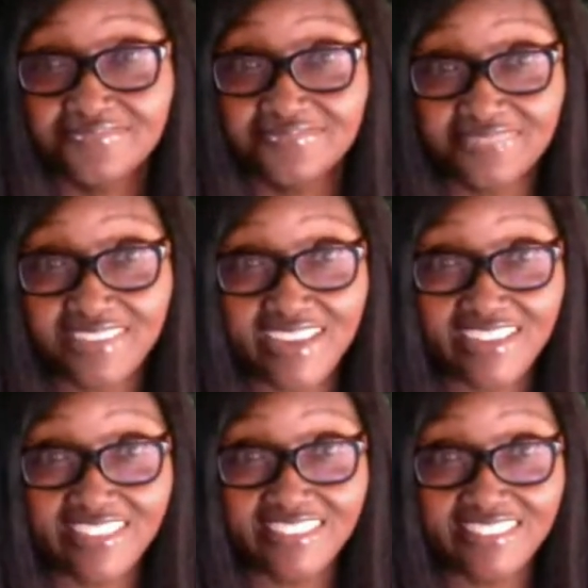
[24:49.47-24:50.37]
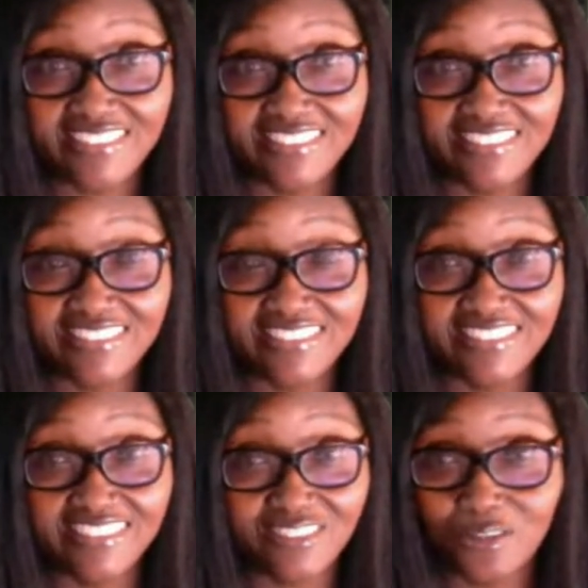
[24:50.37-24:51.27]
Okay.
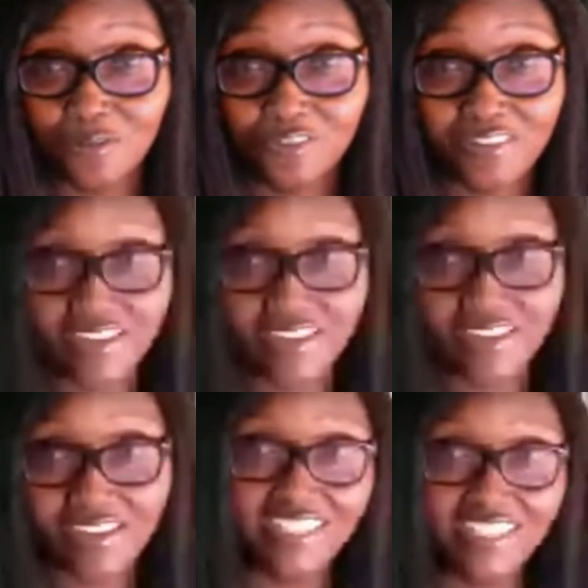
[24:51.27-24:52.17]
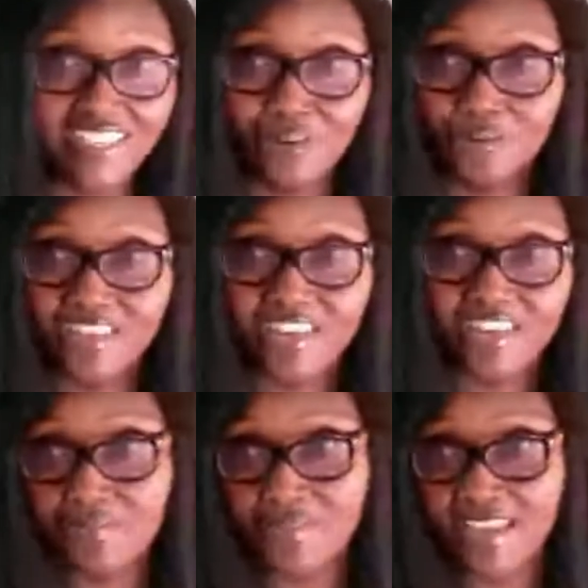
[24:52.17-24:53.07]
So don't try to project that on every
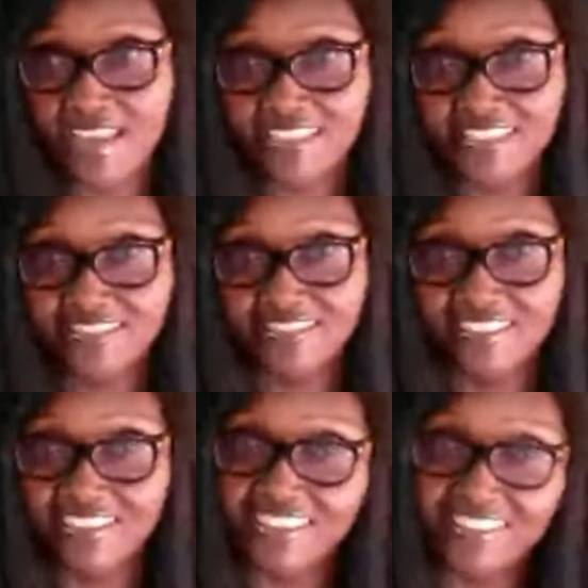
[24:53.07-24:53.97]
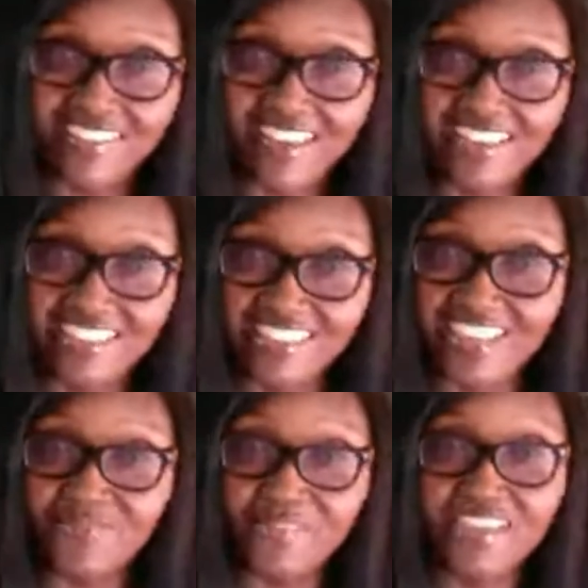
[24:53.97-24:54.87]
man. Okay, this has
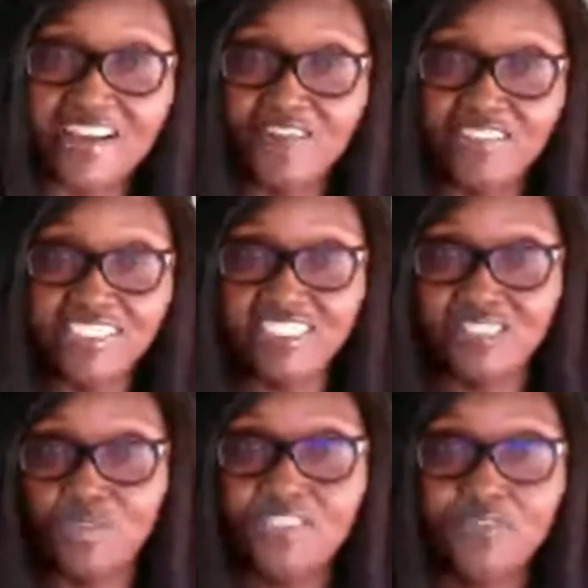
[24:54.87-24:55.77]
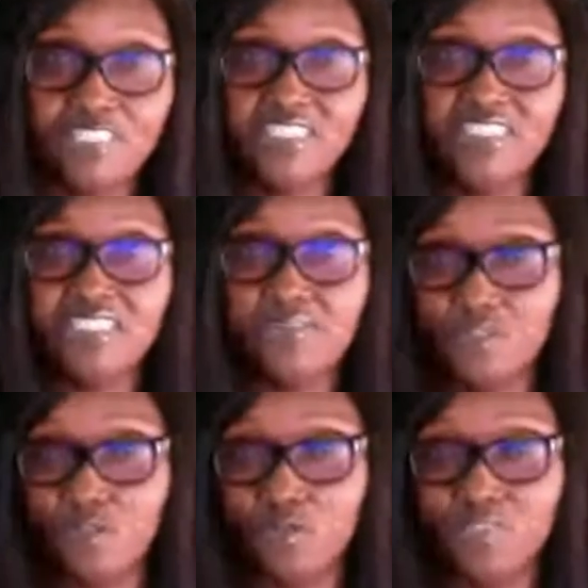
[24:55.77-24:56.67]
been conversation. This is something
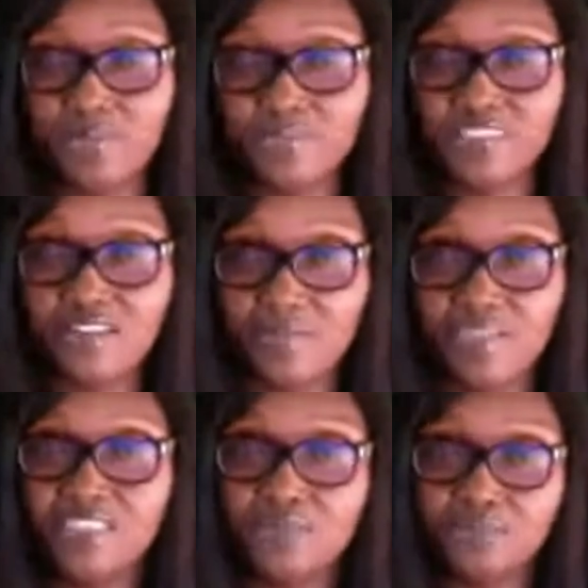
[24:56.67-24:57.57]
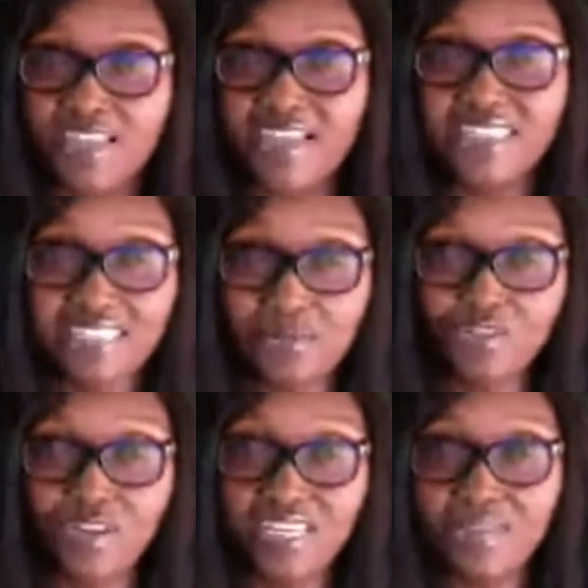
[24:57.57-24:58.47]
new that I'm starting because like I said, I'm
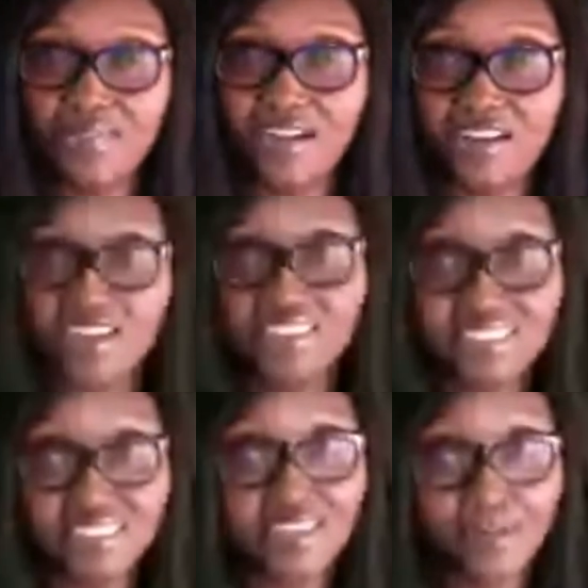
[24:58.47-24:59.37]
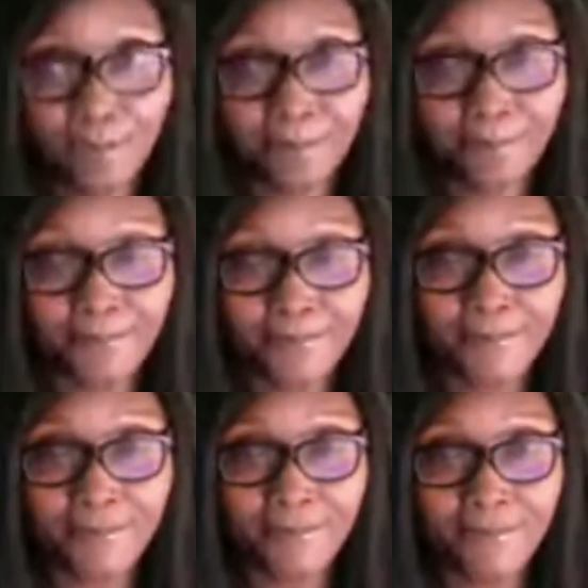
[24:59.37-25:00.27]
trying to get my content up.
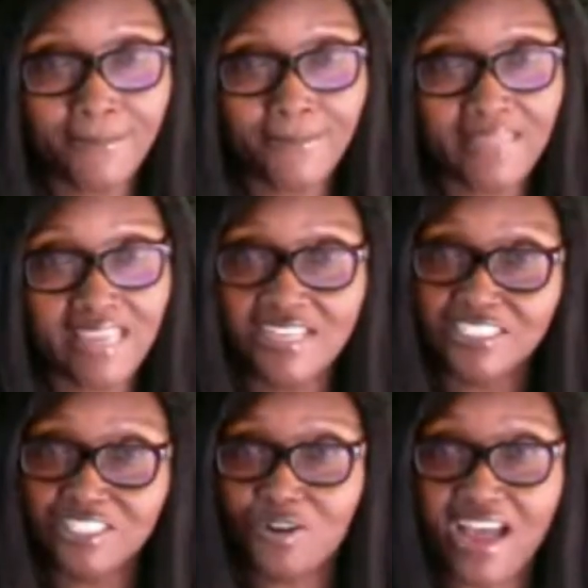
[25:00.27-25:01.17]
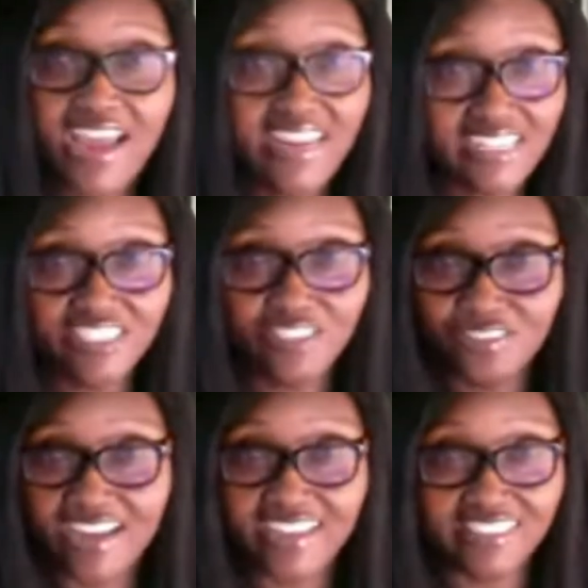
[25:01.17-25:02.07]
So I need you
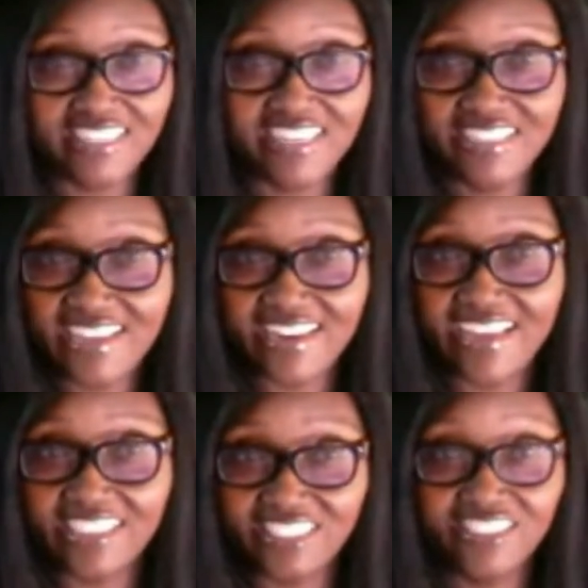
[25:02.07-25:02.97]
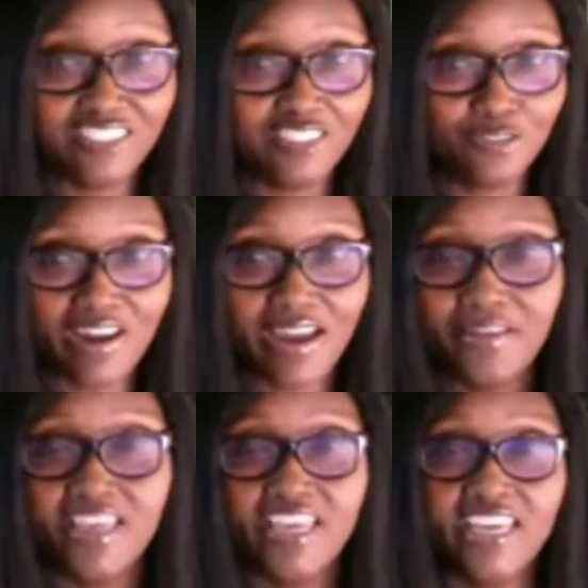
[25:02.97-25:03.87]
guys to hit that like, share, and subscribe.
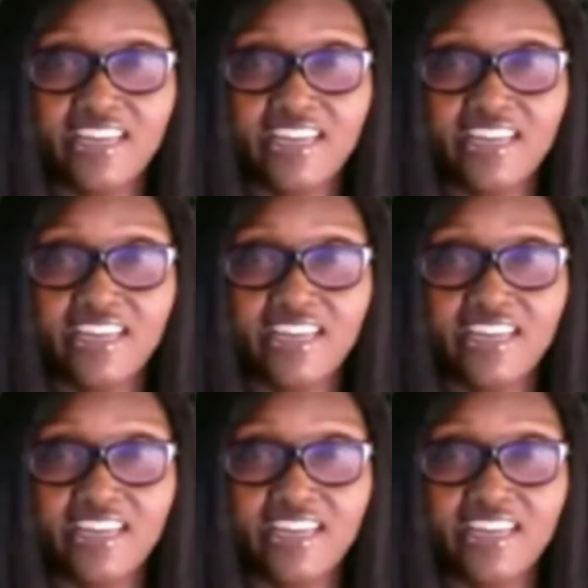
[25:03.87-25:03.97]
And